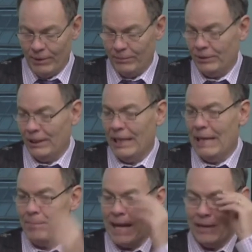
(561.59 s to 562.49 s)
But they
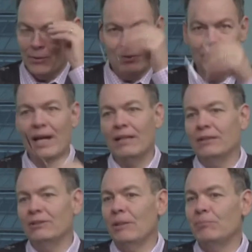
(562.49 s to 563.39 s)
came back with not
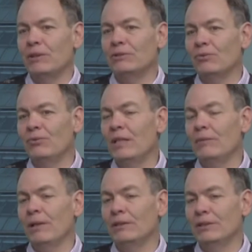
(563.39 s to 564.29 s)
accepting
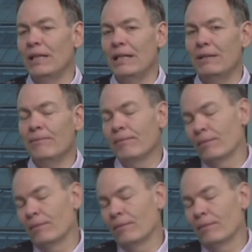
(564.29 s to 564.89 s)
defeat by saying,